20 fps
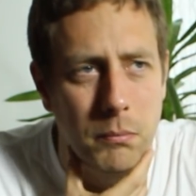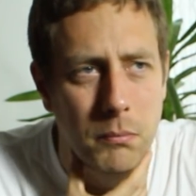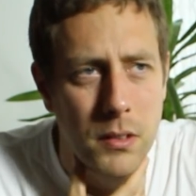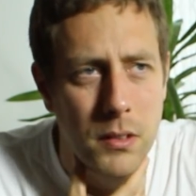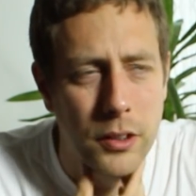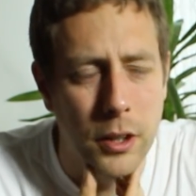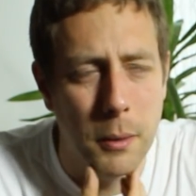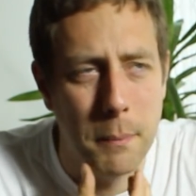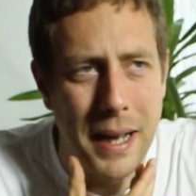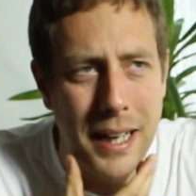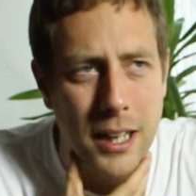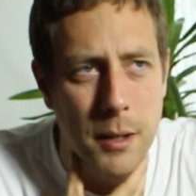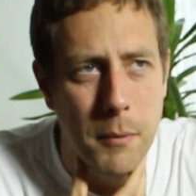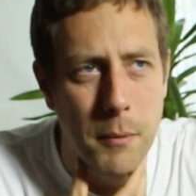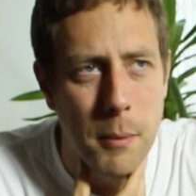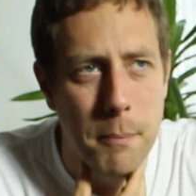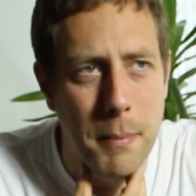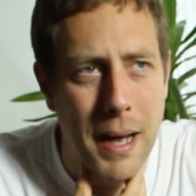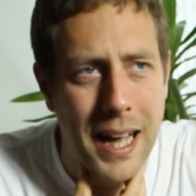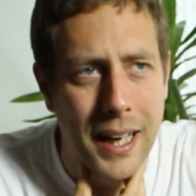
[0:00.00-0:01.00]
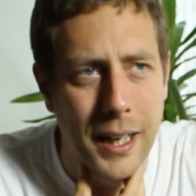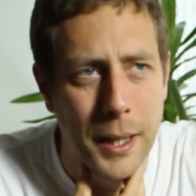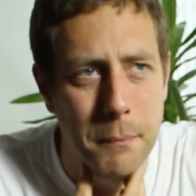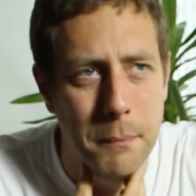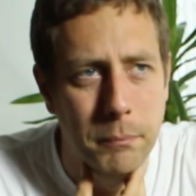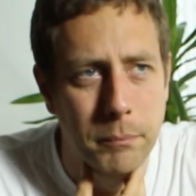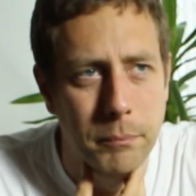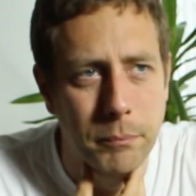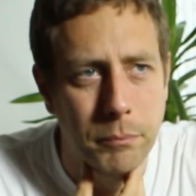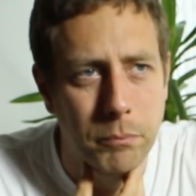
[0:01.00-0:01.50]
to the back of my palate.
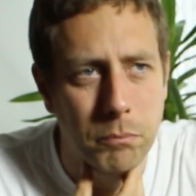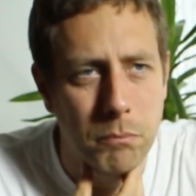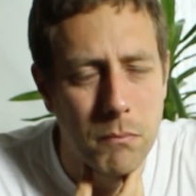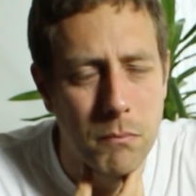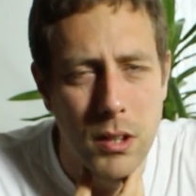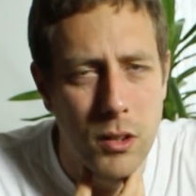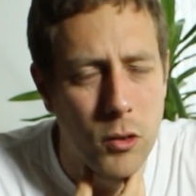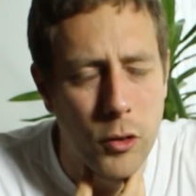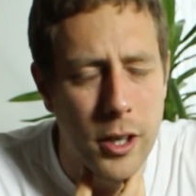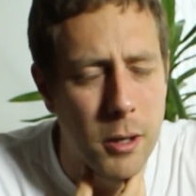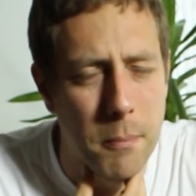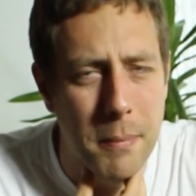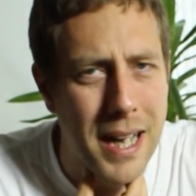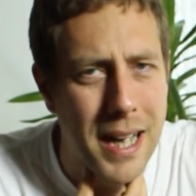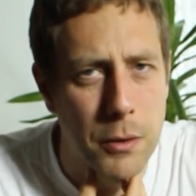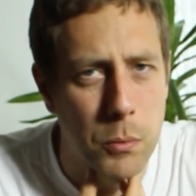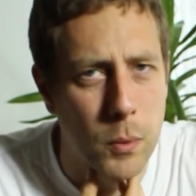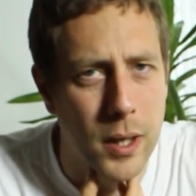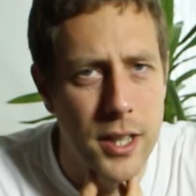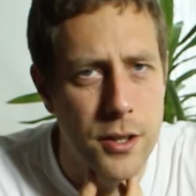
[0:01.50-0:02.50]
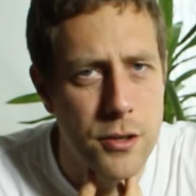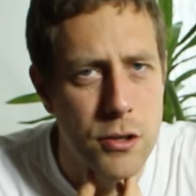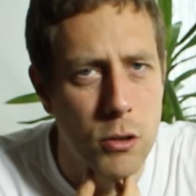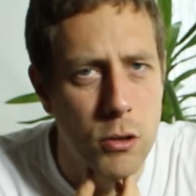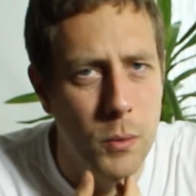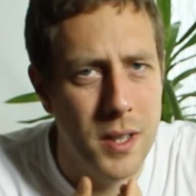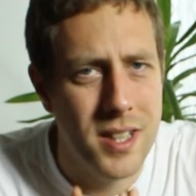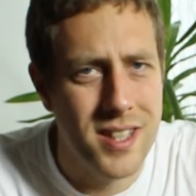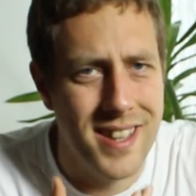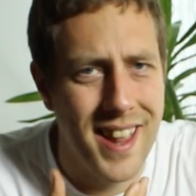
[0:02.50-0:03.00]
Not in a bad way at
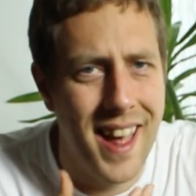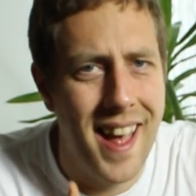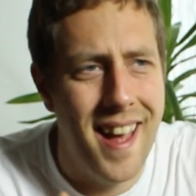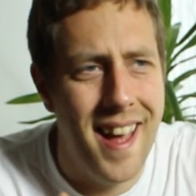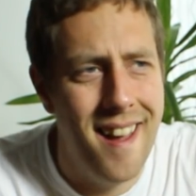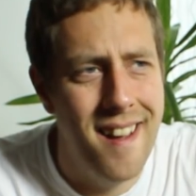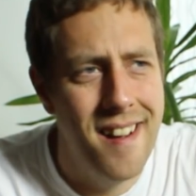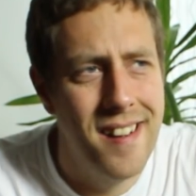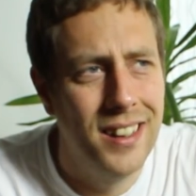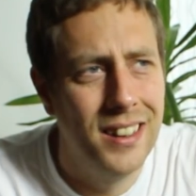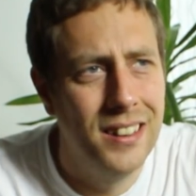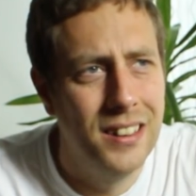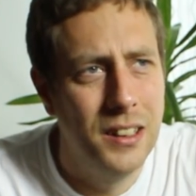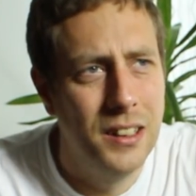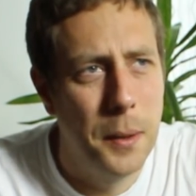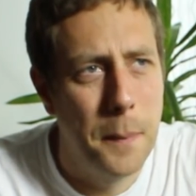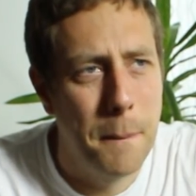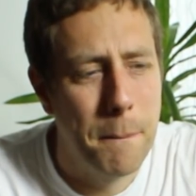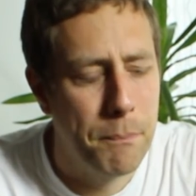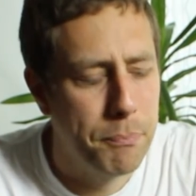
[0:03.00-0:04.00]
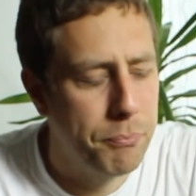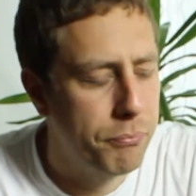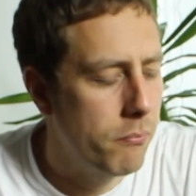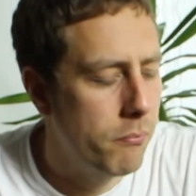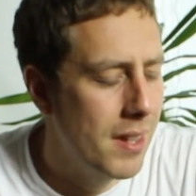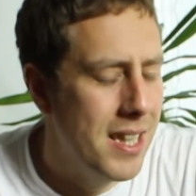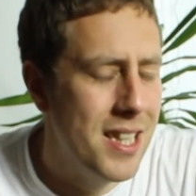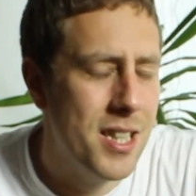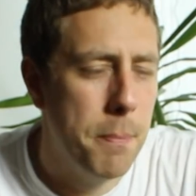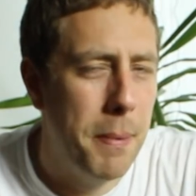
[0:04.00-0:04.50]
all, it's there.
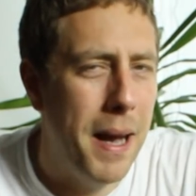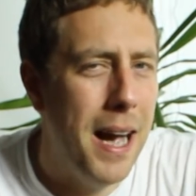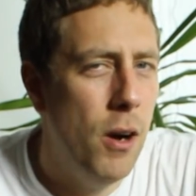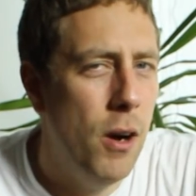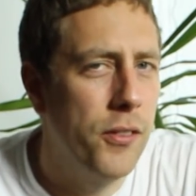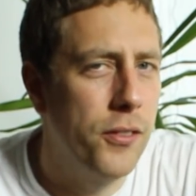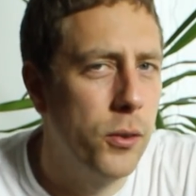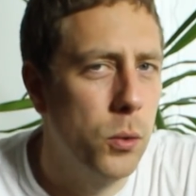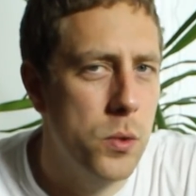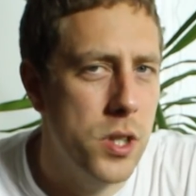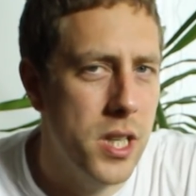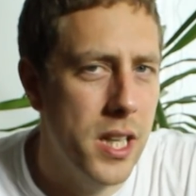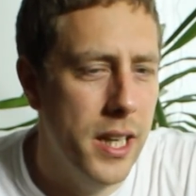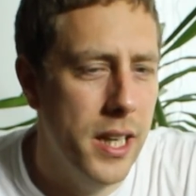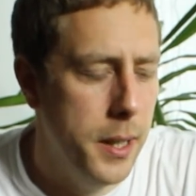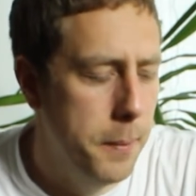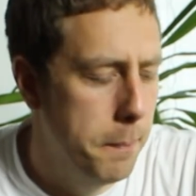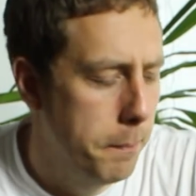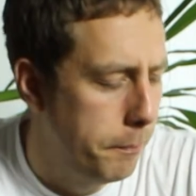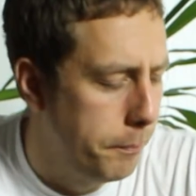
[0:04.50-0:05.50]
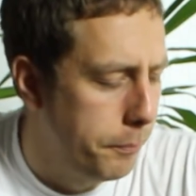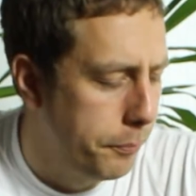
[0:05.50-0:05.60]
It's a powerful tea,